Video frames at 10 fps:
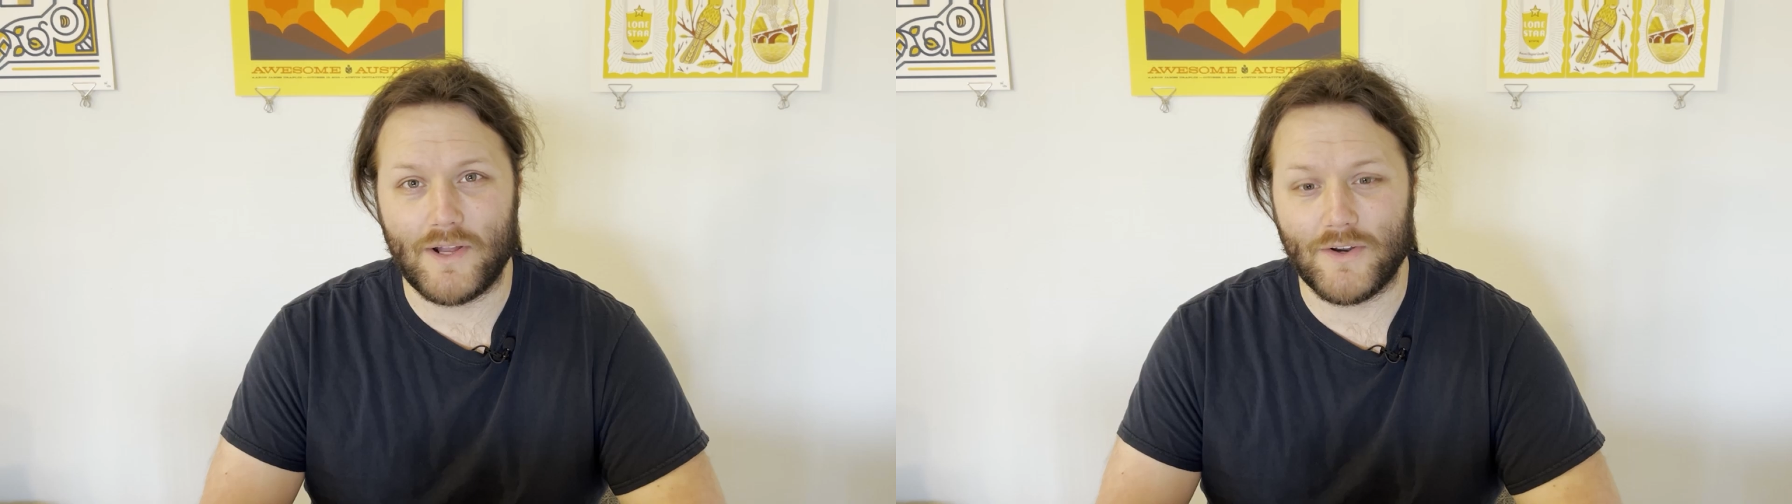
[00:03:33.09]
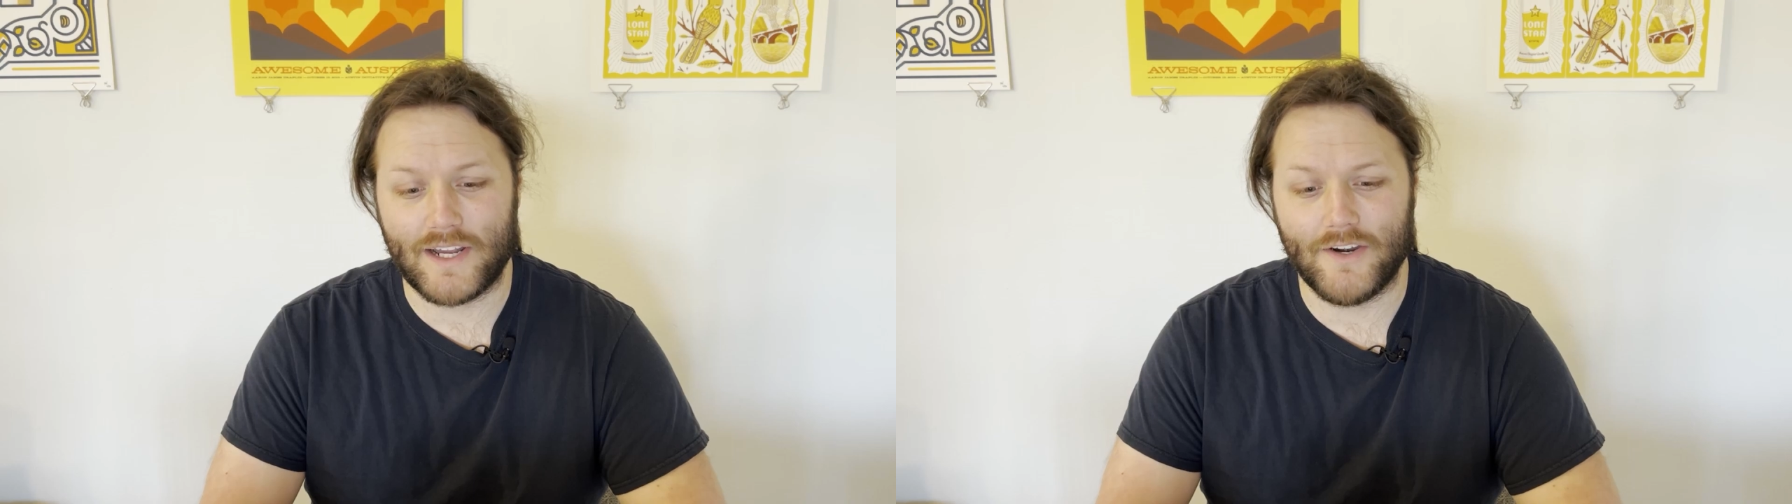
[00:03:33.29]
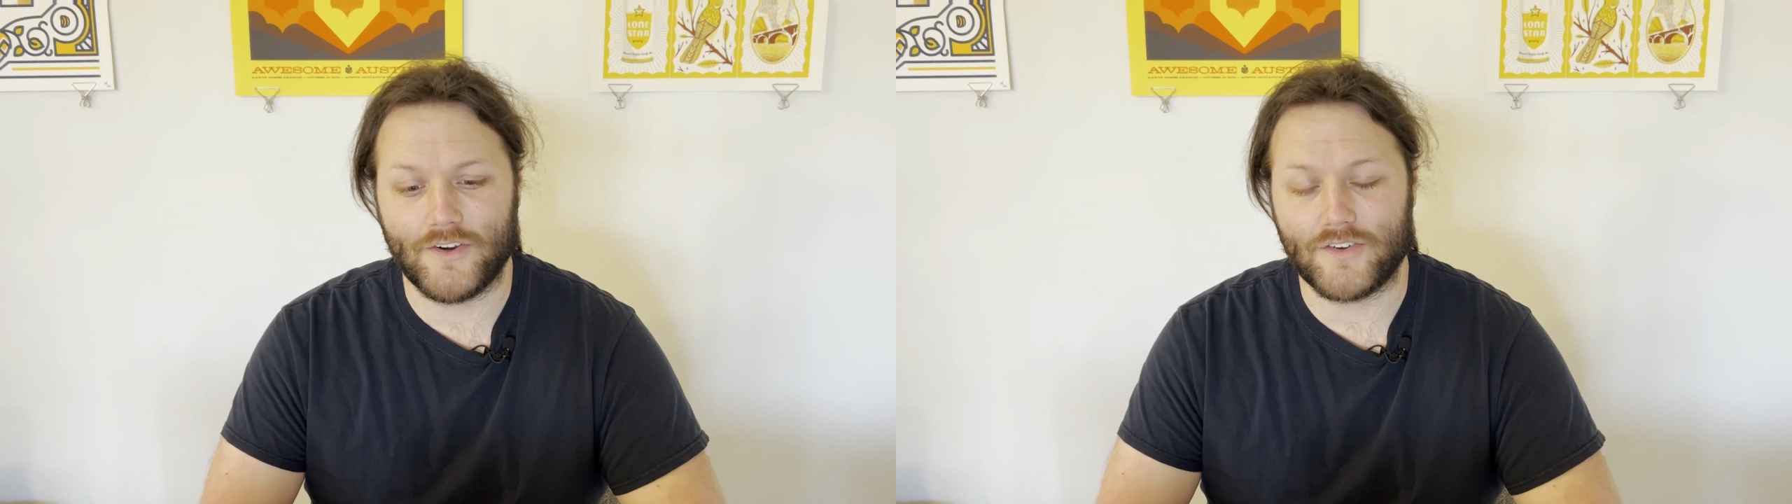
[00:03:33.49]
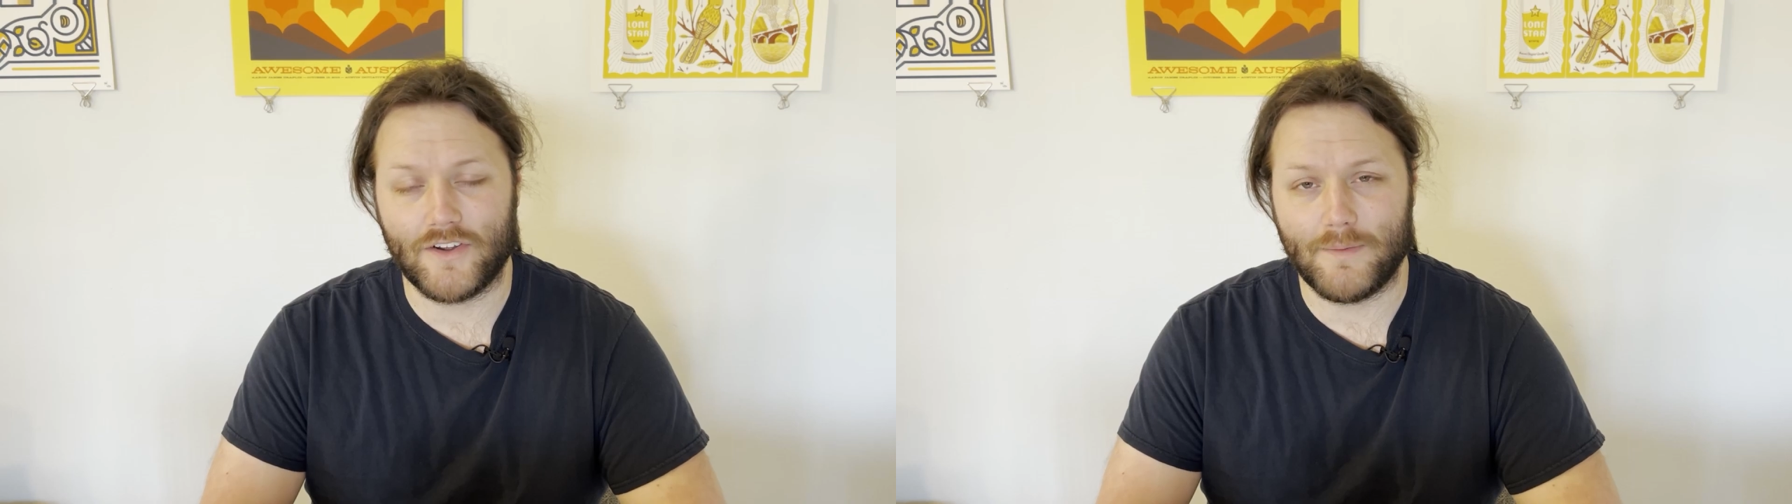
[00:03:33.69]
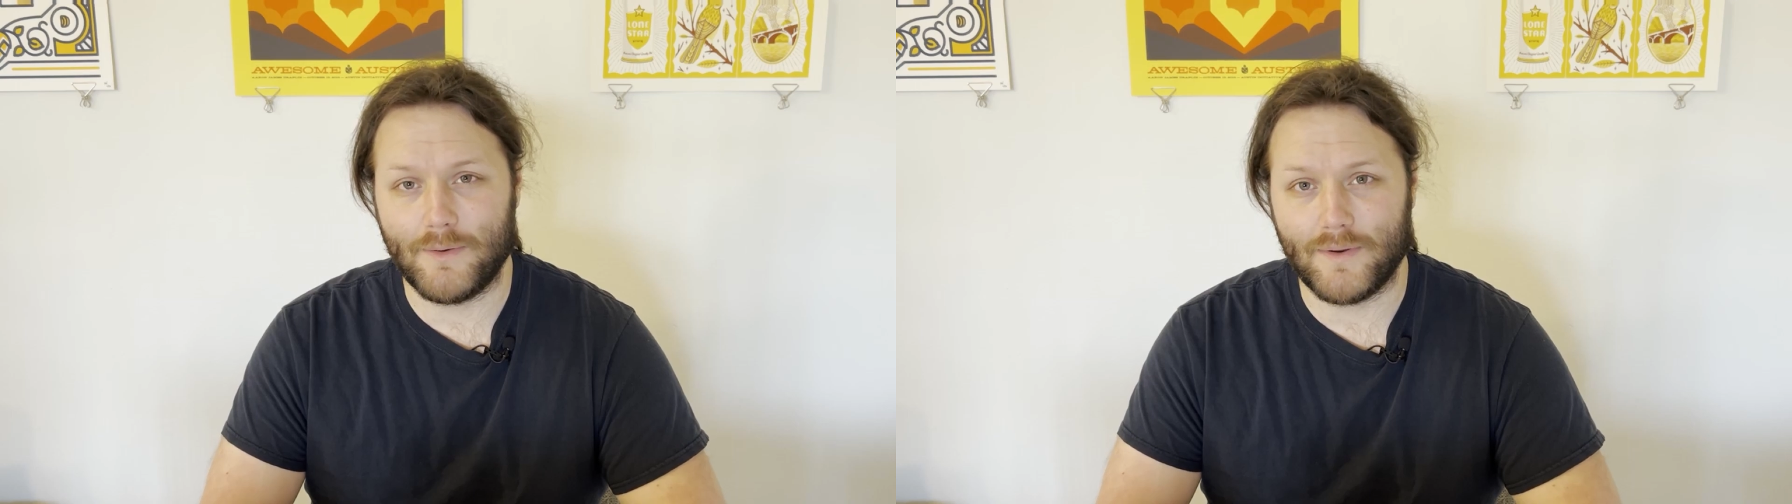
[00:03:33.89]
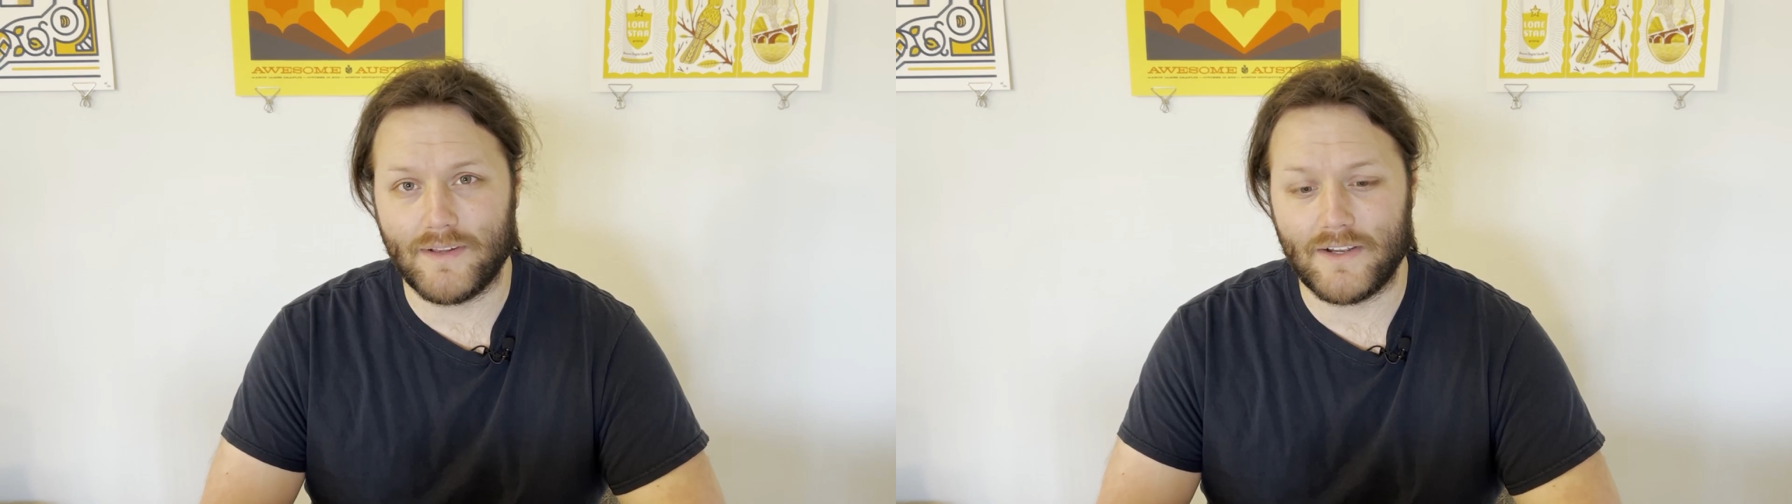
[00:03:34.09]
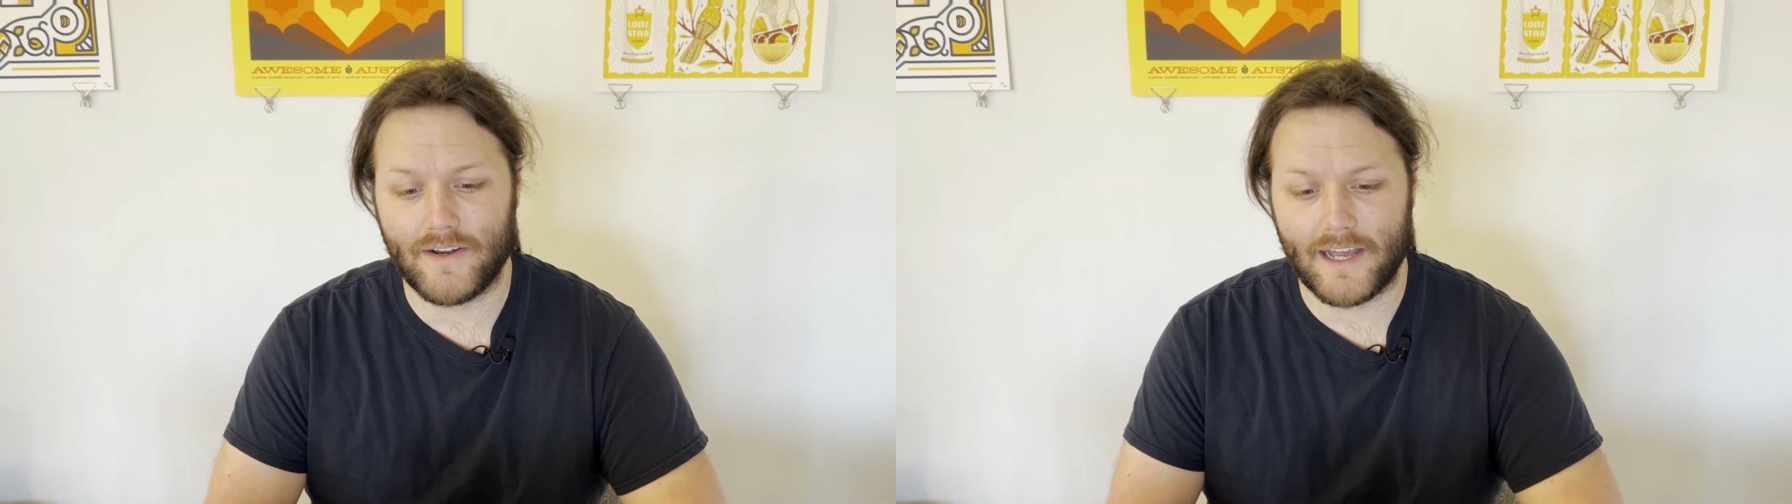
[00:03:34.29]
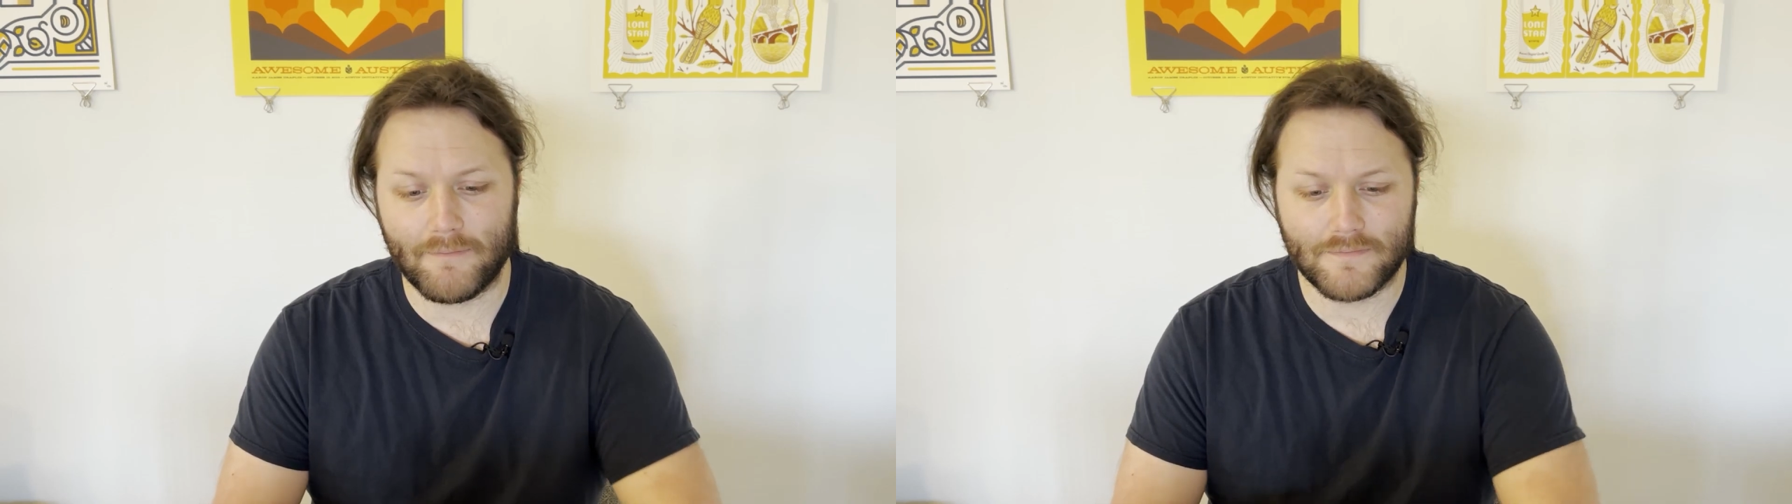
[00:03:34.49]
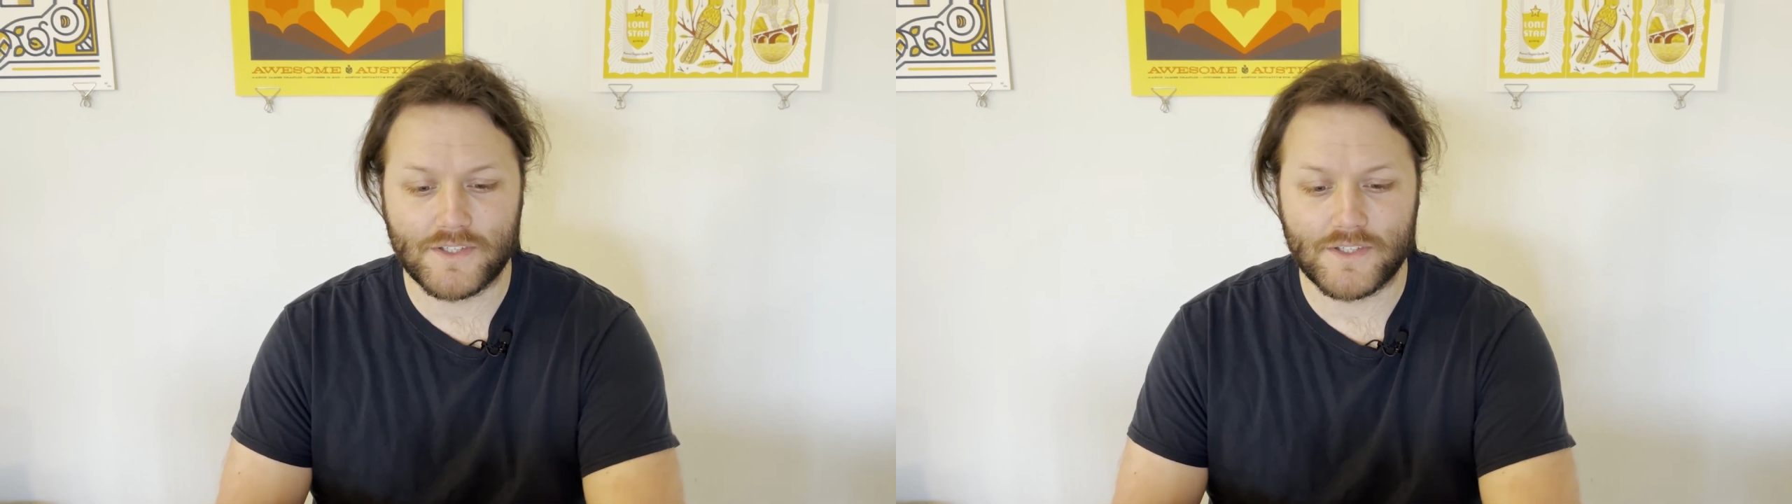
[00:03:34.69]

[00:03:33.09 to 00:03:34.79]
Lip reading: what your character is going to be really good at.